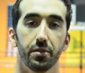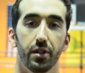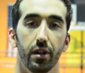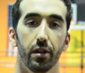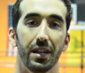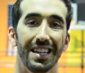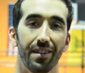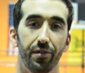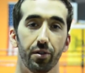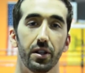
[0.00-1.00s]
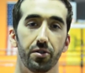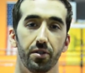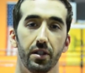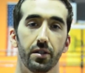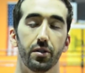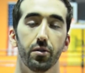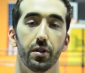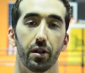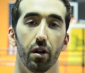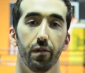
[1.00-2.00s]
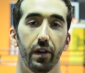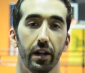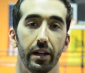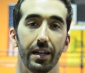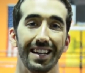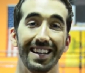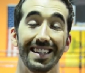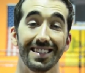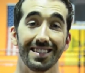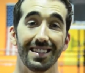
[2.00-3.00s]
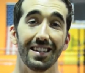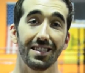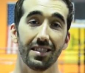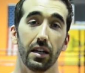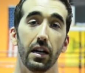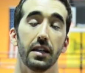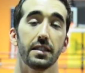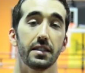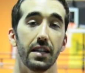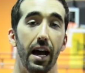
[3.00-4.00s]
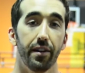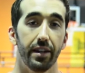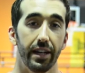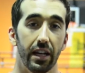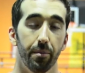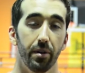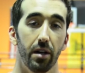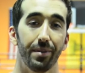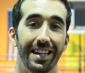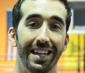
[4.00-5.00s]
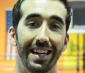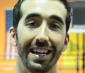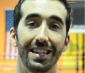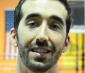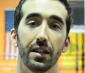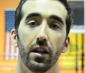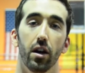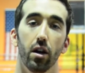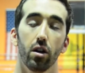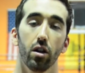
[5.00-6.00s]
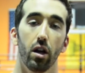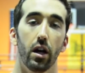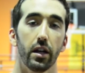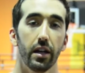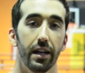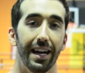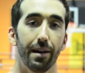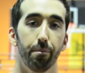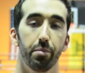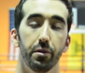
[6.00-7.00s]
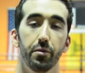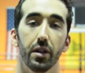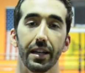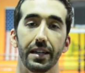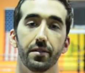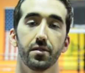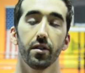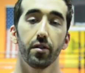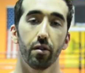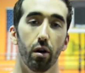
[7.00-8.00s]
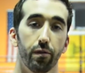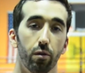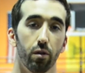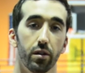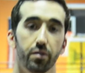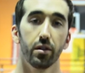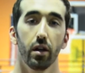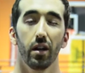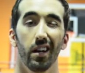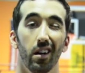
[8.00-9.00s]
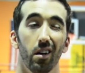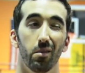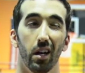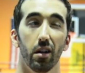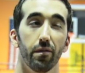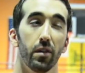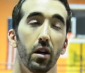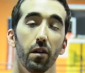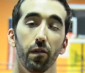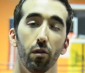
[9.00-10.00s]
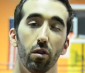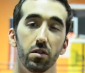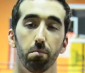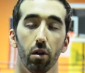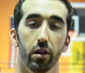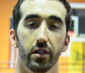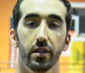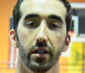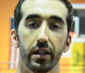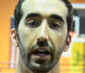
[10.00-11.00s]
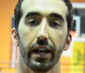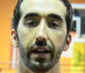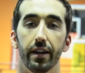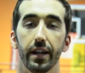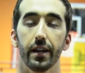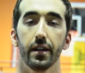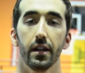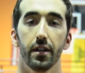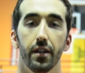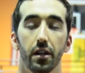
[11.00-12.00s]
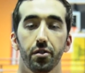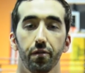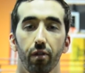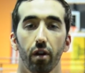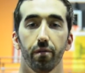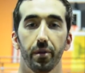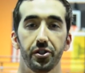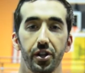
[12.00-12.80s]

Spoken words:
So if you're interested in doing the golf outing, it is this Saturday coming up at 8 o'clock at Boone Links Golf Course, kind of Florence Burlington kind of area, not too far from the